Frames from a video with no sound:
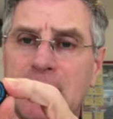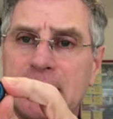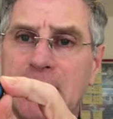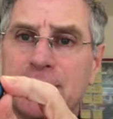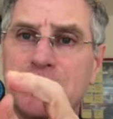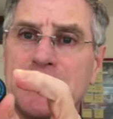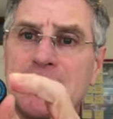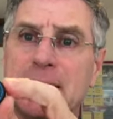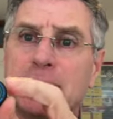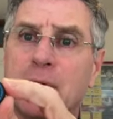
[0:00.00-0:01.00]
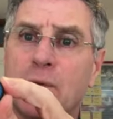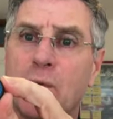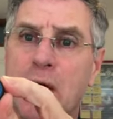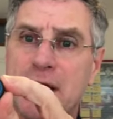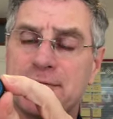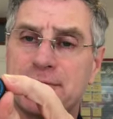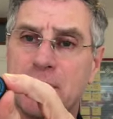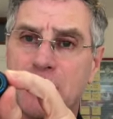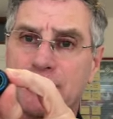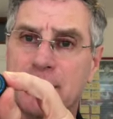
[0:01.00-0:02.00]
yellow for medium, white
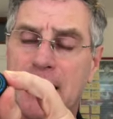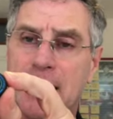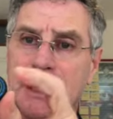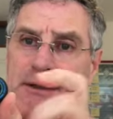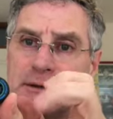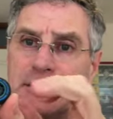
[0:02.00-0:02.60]
for hard,